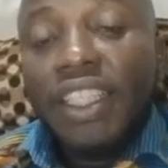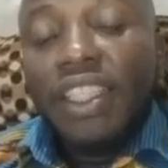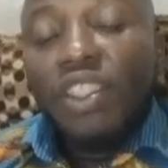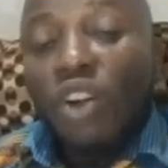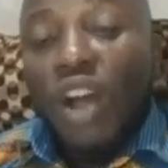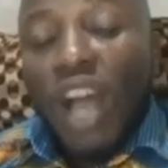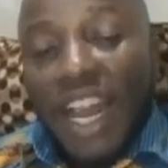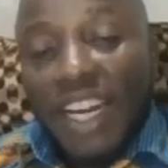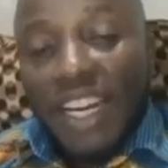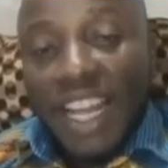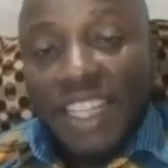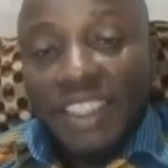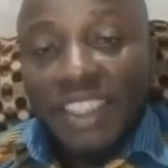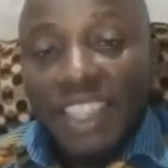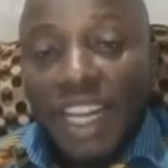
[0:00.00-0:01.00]
did not
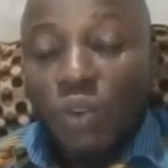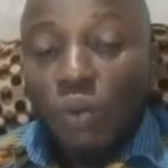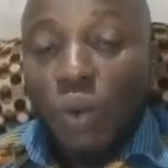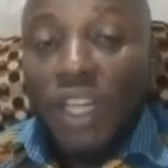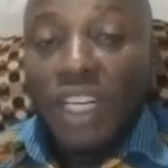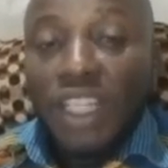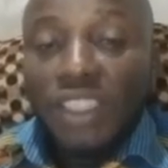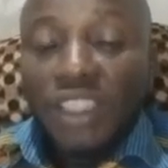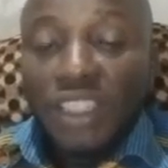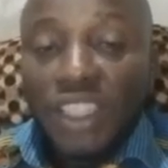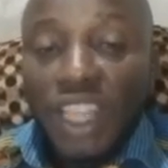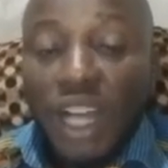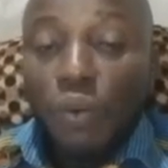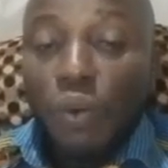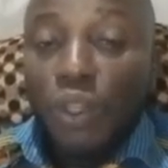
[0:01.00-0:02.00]
understand what the
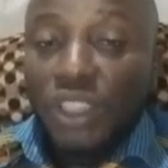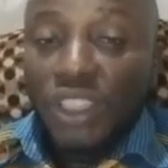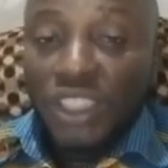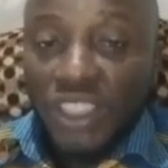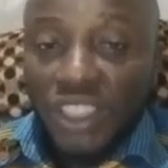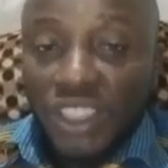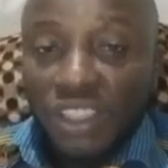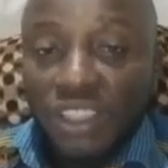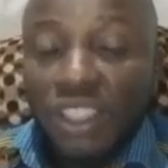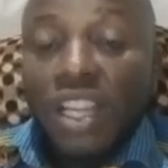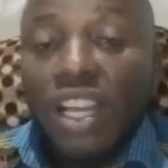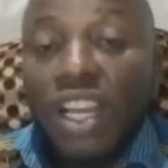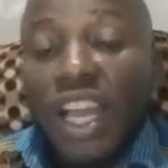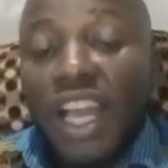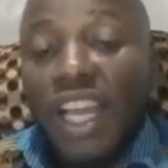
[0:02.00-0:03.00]
teacher was teaching,
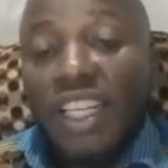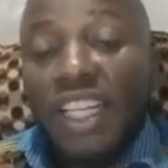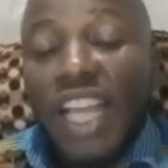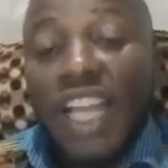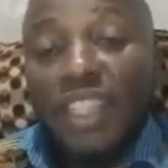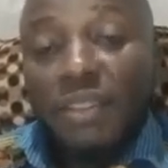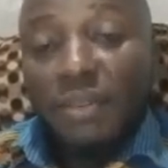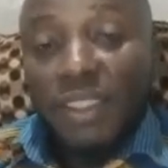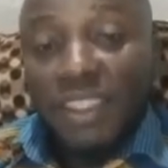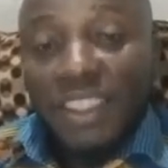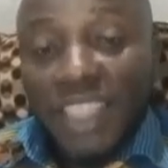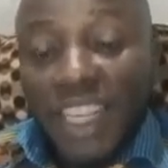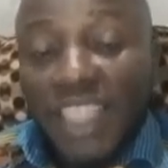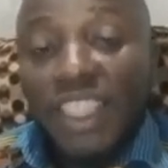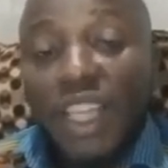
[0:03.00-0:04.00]
and he has been
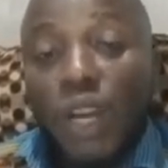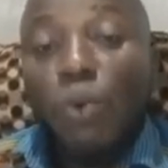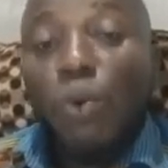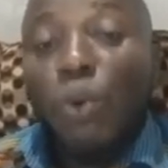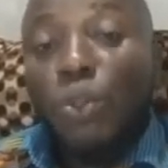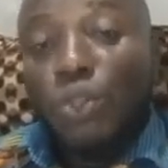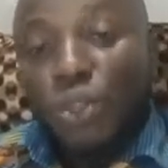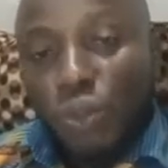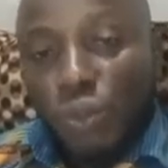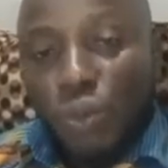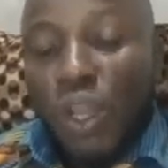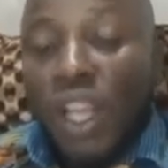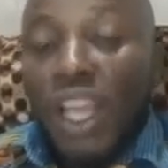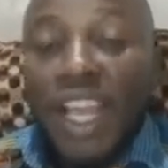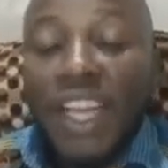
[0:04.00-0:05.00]
saying the whole show,
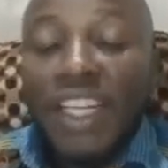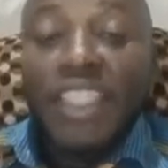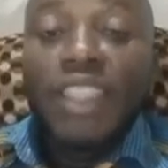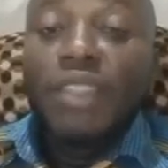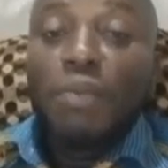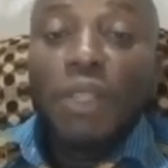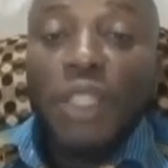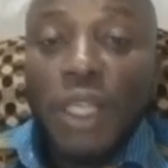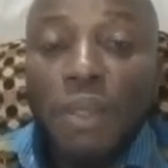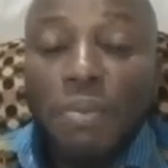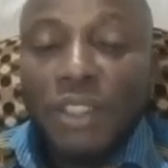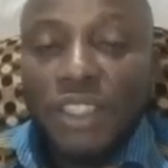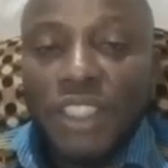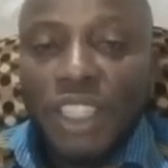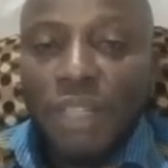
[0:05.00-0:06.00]
and this
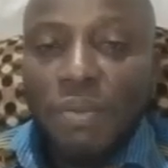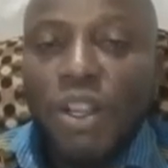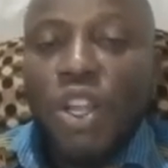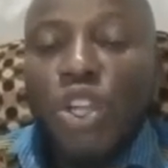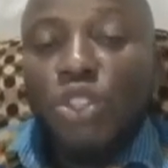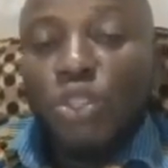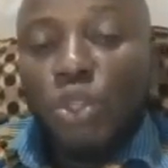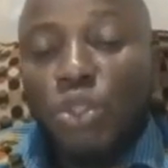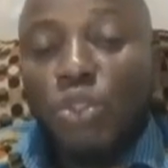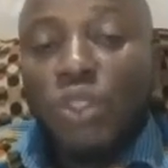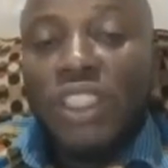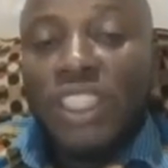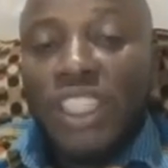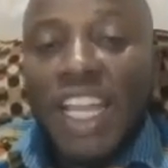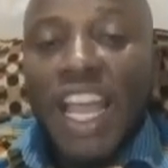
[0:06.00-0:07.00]
became his name. So
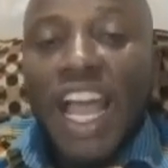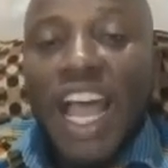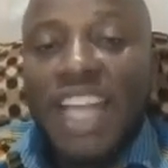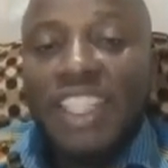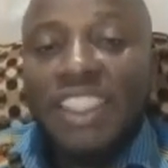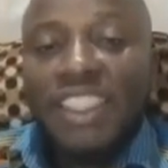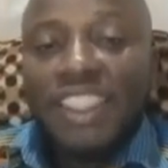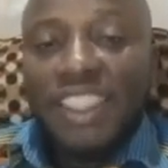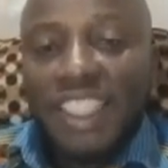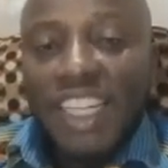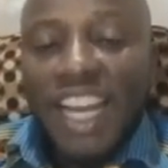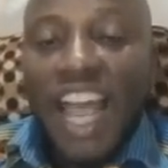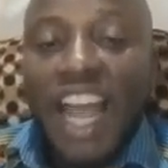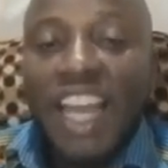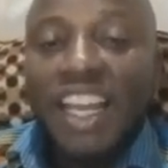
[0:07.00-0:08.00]
using the hand
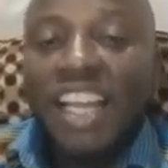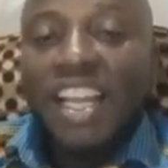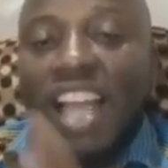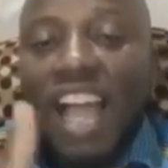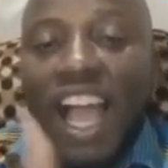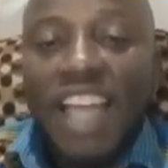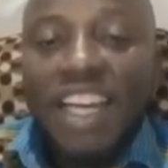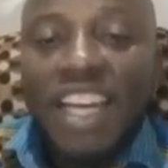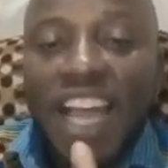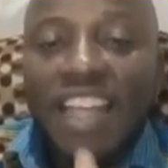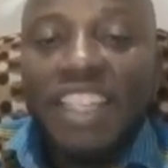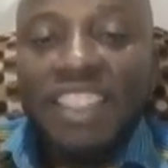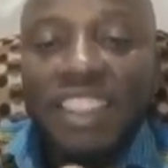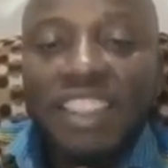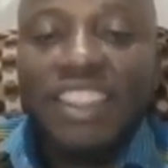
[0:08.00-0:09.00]
signal,
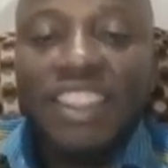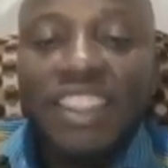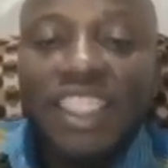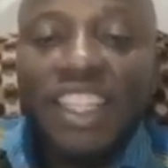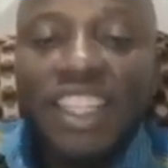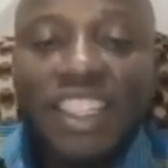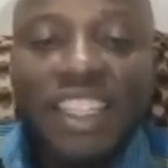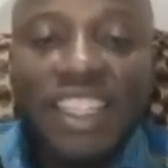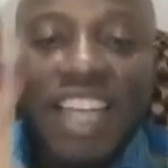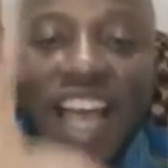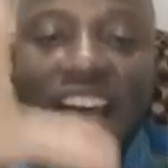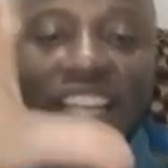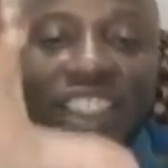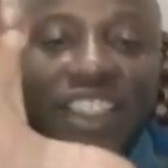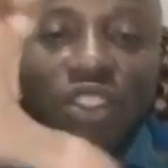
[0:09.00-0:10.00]
either this,
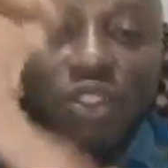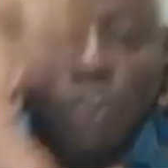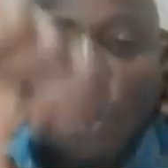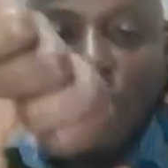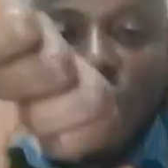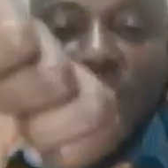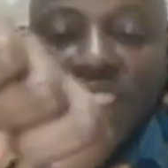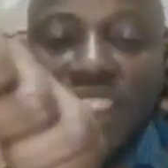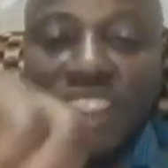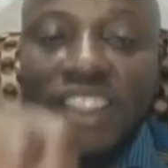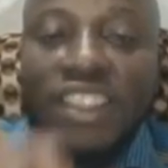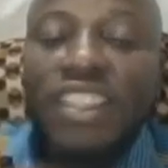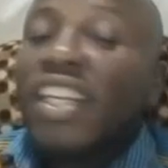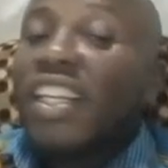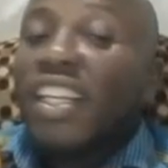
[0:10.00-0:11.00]
that, or
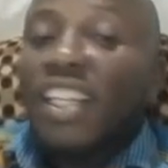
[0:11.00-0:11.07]
this,